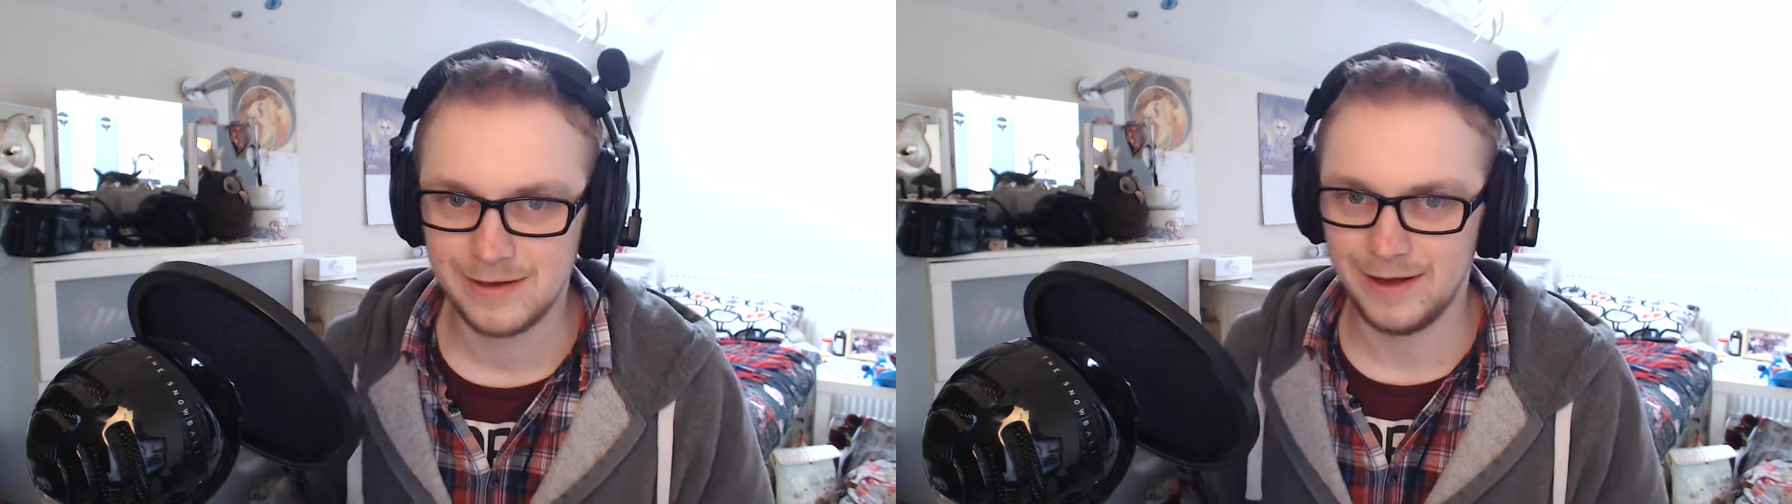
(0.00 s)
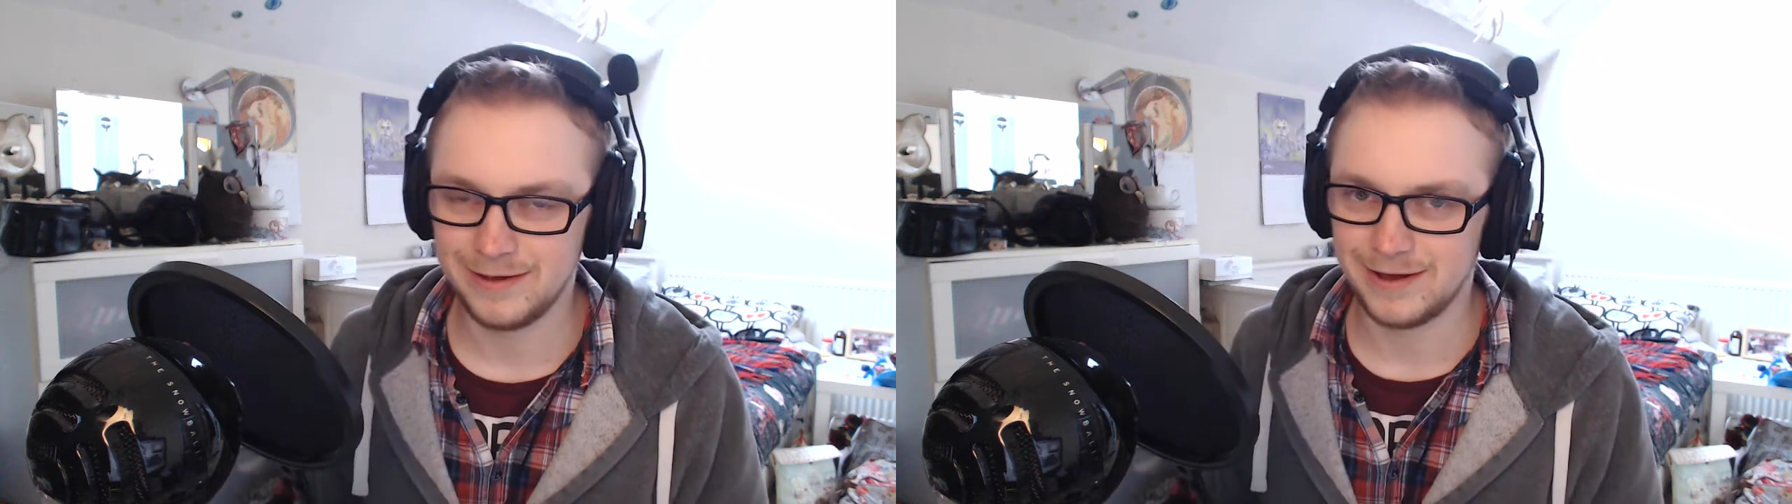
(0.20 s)

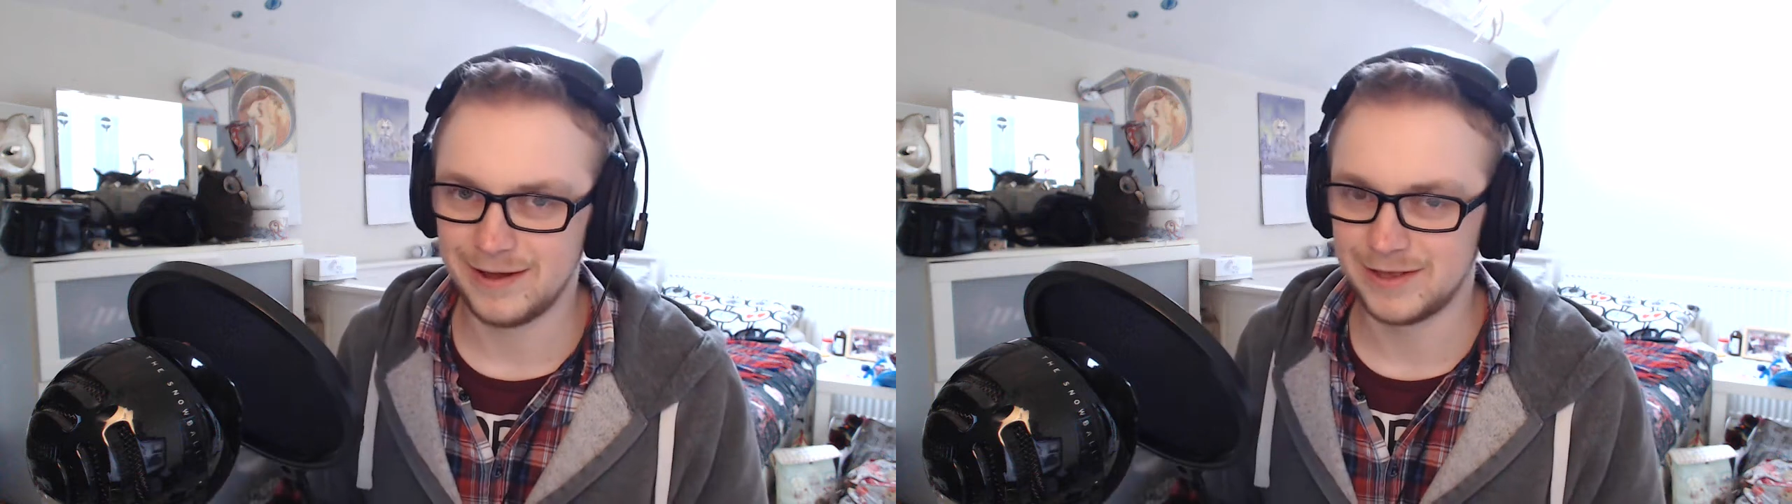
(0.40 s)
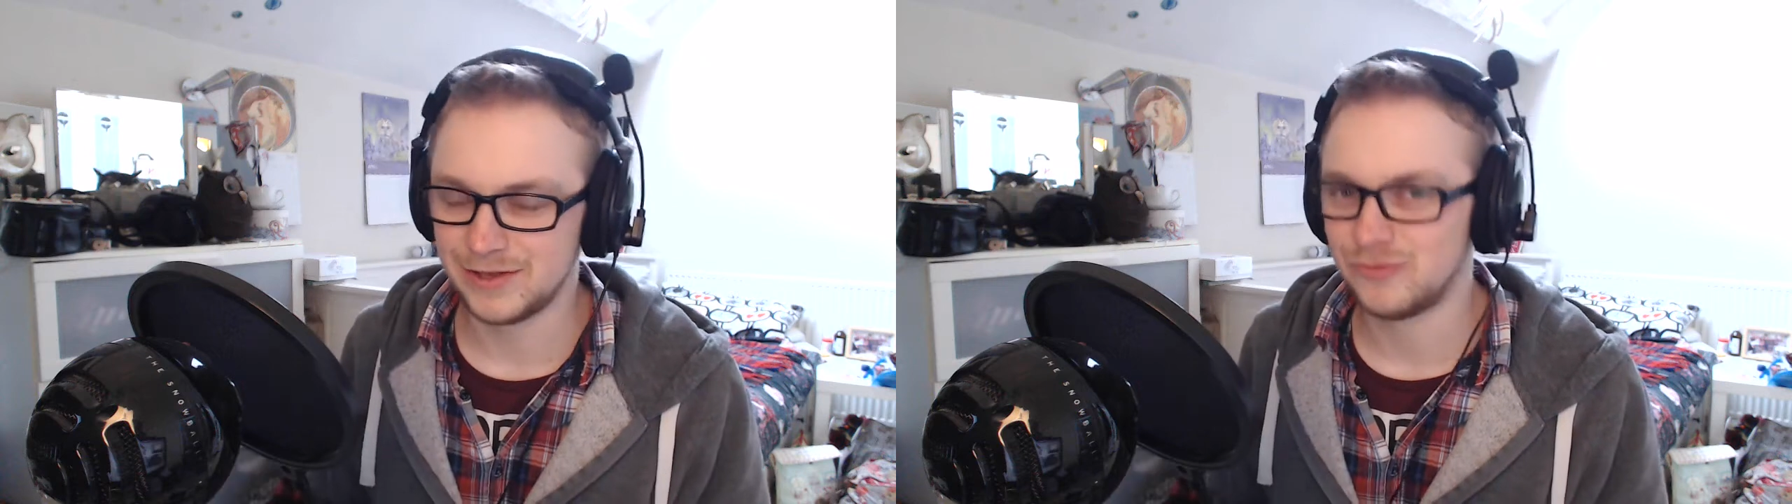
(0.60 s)
Hi
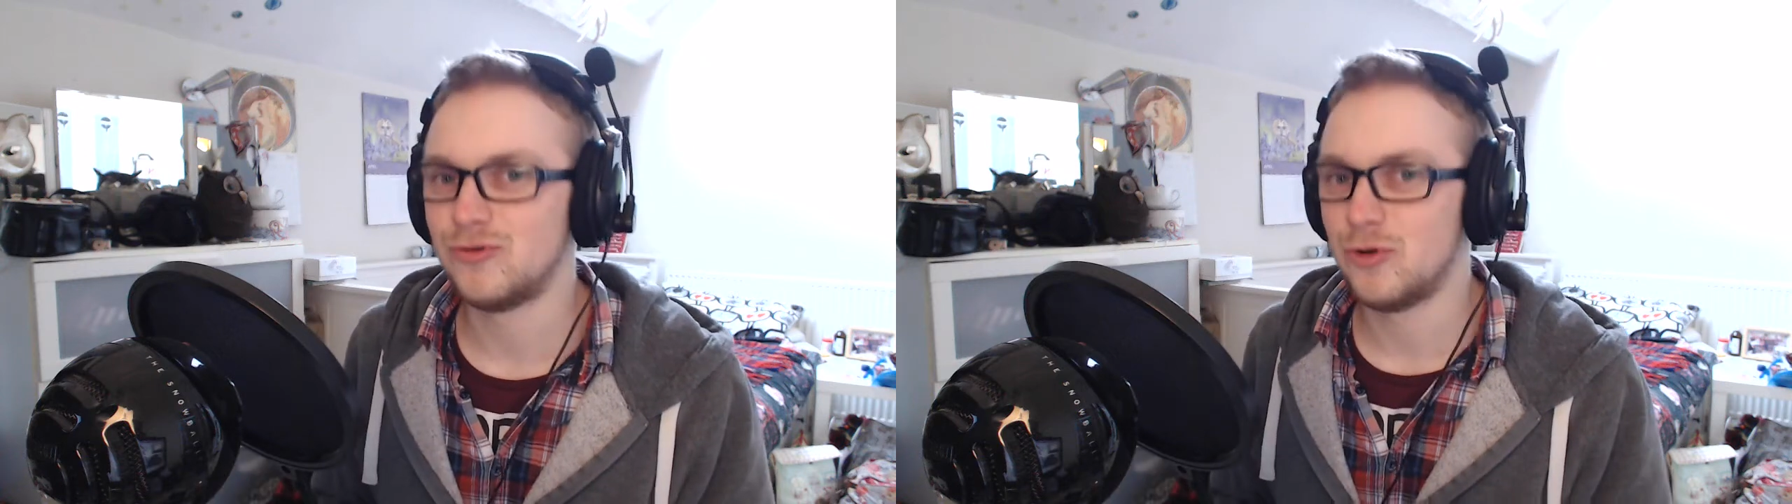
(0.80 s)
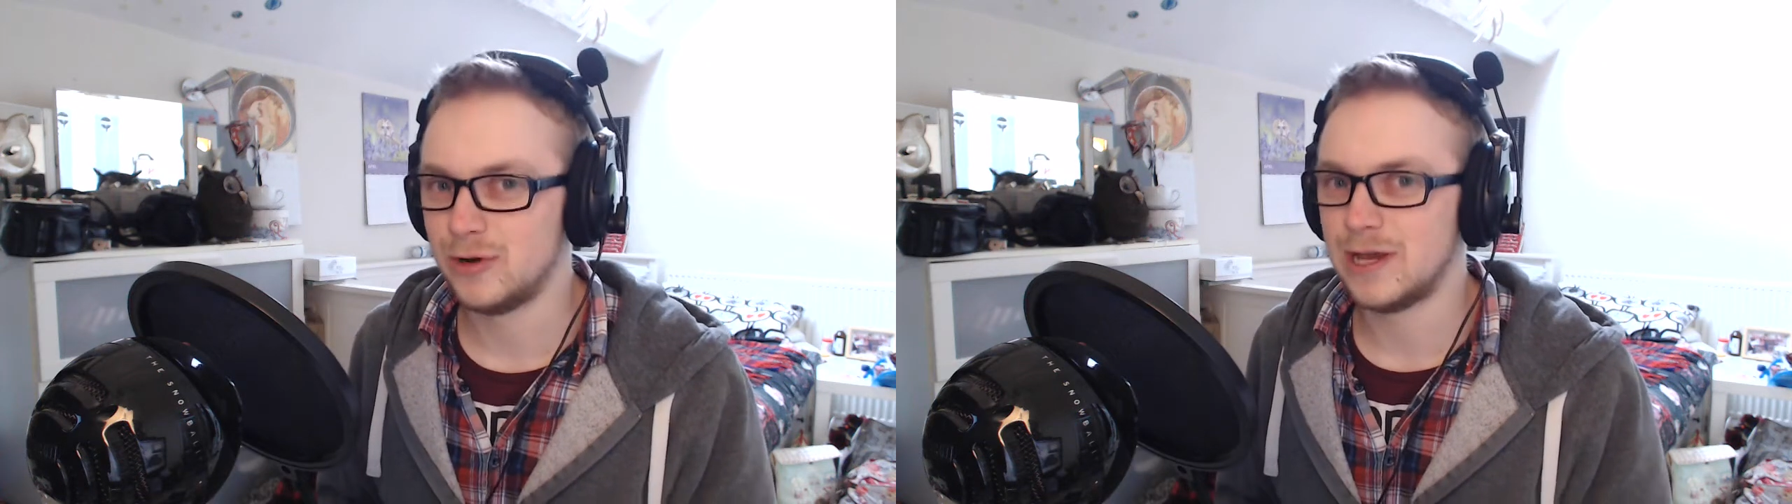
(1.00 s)
guys, it's Rowan